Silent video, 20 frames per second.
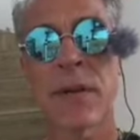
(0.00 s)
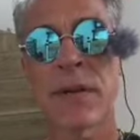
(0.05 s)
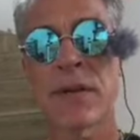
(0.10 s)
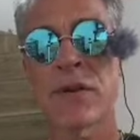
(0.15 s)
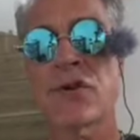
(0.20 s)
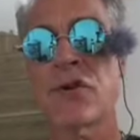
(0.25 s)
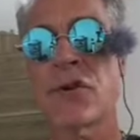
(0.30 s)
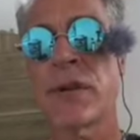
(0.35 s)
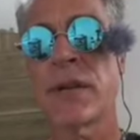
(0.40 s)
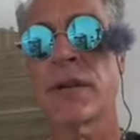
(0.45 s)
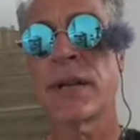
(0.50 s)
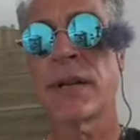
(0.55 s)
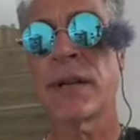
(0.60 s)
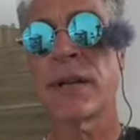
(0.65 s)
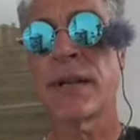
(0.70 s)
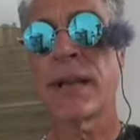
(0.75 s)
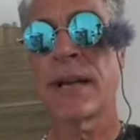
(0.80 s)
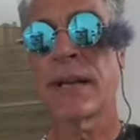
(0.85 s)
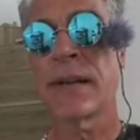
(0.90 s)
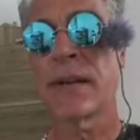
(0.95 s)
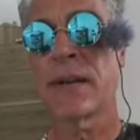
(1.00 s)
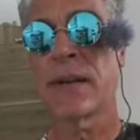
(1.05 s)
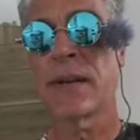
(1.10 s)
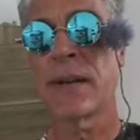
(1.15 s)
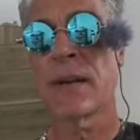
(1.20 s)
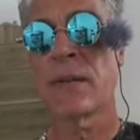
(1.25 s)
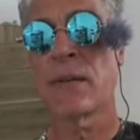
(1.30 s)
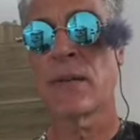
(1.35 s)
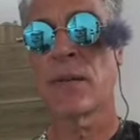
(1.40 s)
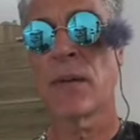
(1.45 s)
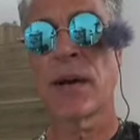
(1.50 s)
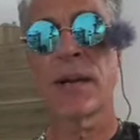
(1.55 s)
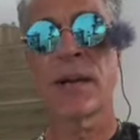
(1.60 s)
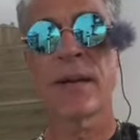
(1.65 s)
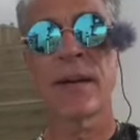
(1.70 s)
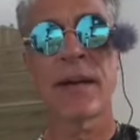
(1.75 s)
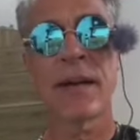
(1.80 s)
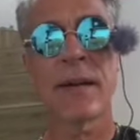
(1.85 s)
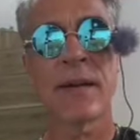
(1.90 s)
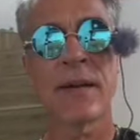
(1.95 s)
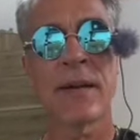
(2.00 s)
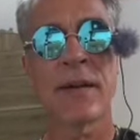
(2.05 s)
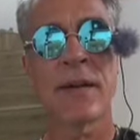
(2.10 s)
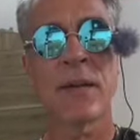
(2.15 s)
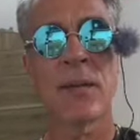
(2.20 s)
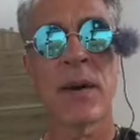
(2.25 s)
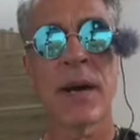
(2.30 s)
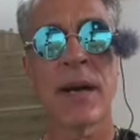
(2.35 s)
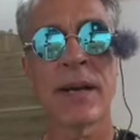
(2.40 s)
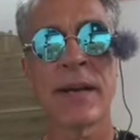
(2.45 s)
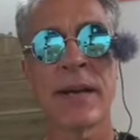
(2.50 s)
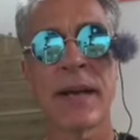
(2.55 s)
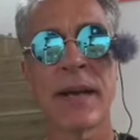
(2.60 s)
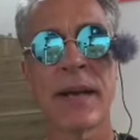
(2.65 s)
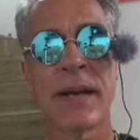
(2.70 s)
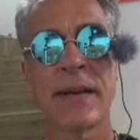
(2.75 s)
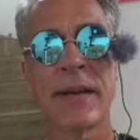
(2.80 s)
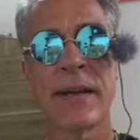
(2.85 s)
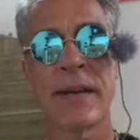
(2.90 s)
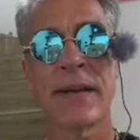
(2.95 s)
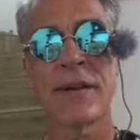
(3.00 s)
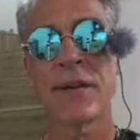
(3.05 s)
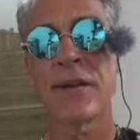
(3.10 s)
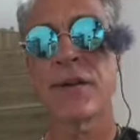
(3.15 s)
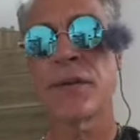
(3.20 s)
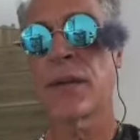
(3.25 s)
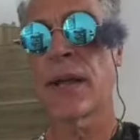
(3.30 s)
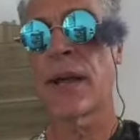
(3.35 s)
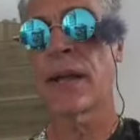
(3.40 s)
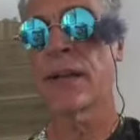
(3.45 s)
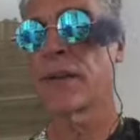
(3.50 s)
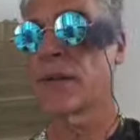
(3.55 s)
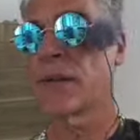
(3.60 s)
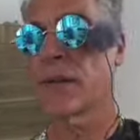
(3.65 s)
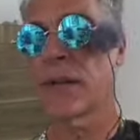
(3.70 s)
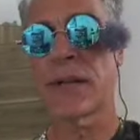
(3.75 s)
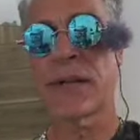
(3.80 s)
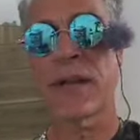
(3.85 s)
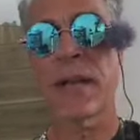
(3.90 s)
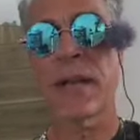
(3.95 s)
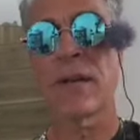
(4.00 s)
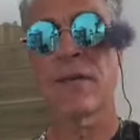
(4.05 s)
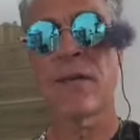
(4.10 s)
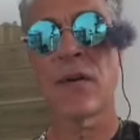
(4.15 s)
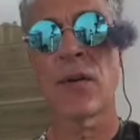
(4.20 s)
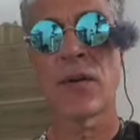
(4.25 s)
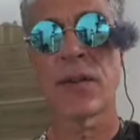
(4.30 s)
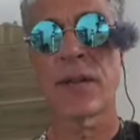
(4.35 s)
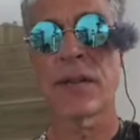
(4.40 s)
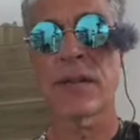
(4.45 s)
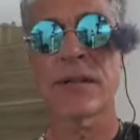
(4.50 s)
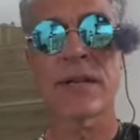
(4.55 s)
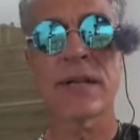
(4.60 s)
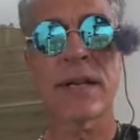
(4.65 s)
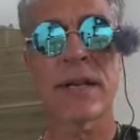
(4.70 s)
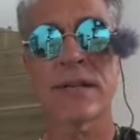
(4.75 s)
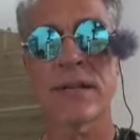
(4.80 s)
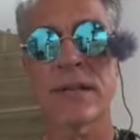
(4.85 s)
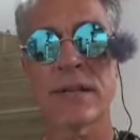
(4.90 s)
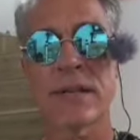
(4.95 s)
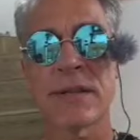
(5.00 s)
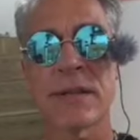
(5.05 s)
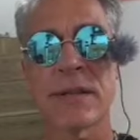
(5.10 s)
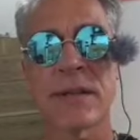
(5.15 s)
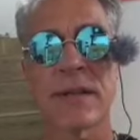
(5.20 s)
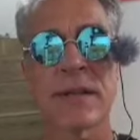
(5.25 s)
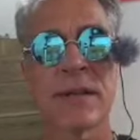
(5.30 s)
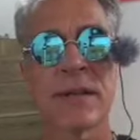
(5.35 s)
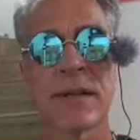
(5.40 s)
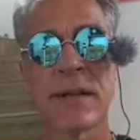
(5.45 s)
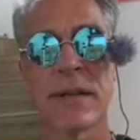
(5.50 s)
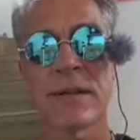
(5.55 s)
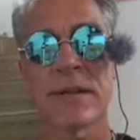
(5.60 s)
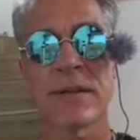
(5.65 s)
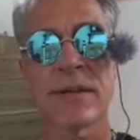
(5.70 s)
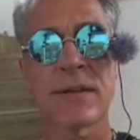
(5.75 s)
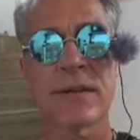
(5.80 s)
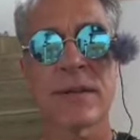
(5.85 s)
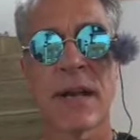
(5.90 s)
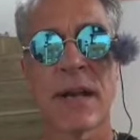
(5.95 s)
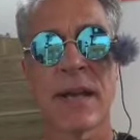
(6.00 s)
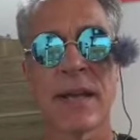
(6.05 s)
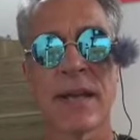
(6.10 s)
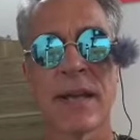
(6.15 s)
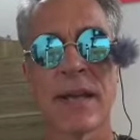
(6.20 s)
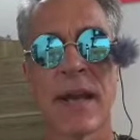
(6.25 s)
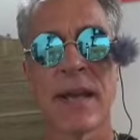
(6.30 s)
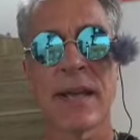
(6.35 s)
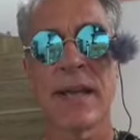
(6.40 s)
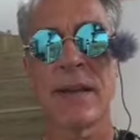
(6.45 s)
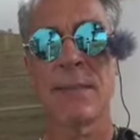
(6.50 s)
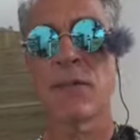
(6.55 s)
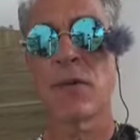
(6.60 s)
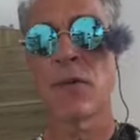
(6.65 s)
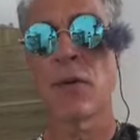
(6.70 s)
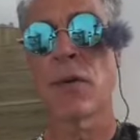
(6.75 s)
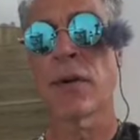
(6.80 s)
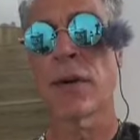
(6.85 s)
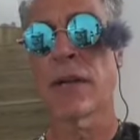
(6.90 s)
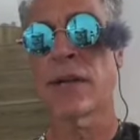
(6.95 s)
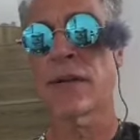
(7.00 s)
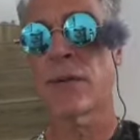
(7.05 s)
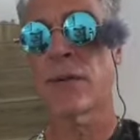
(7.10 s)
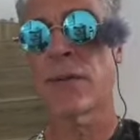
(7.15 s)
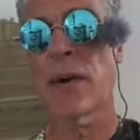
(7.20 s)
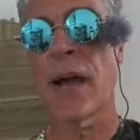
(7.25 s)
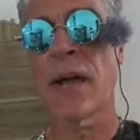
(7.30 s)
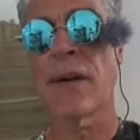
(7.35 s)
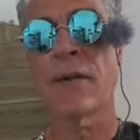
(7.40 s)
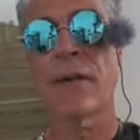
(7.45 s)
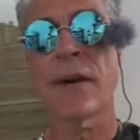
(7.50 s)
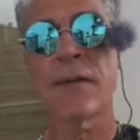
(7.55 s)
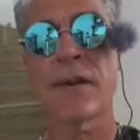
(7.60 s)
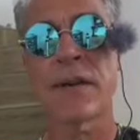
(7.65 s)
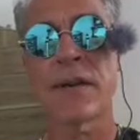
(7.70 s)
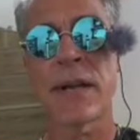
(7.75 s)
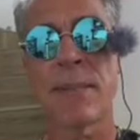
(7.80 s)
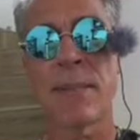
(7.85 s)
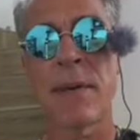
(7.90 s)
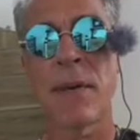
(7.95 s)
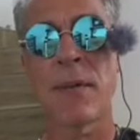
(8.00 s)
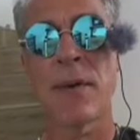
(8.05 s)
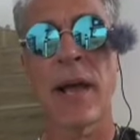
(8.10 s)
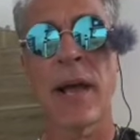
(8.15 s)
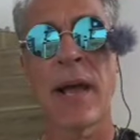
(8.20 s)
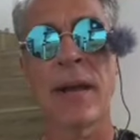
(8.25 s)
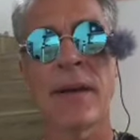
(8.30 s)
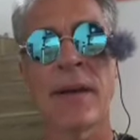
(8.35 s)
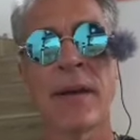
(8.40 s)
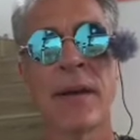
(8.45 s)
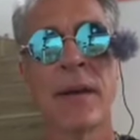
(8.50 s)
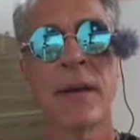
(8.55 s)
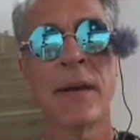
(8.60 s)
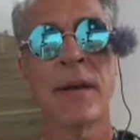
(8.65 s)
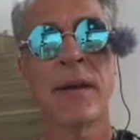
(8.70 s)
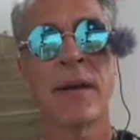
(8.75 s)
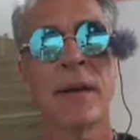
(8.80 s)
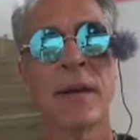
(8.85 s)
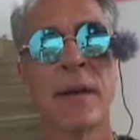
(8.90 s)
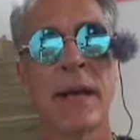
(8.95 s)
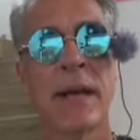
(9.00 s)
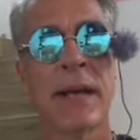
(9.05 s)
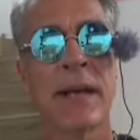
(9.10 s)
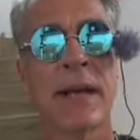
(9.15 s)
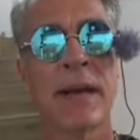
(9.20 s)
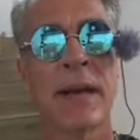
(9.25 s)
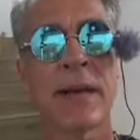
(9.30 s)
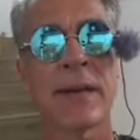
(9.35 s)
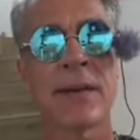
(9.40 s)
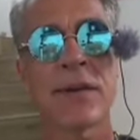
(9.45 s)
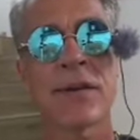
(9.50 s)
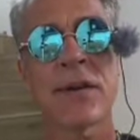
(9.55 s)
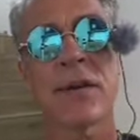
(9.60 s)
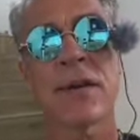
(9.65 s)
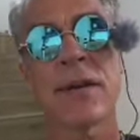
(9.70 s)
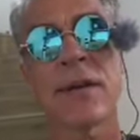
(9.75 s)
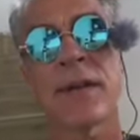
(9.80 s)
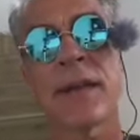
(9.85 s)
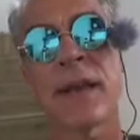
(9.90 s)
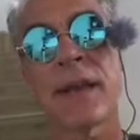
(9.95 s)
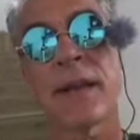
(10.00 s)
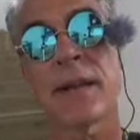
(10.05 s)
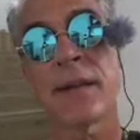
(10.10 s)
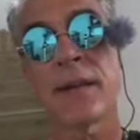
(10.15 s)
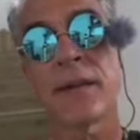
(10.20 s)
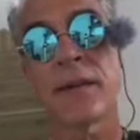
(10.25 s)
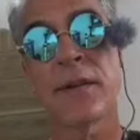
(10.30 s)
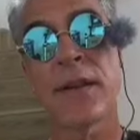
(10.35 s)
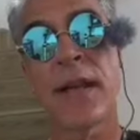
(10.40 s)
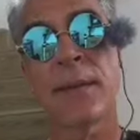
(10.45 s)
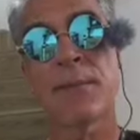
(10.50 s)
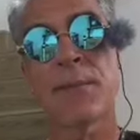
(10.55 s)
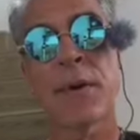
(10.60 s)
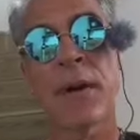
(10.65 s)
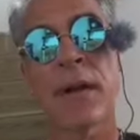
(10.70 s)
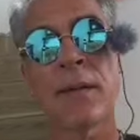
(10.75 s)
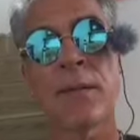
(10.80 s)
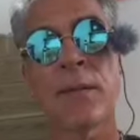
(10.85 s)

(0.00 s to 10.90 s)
probably shouldn't have done that. Why did I need to do that? I think of all these things. I keep growing as a rider every time I ride. And I started thinking, that probably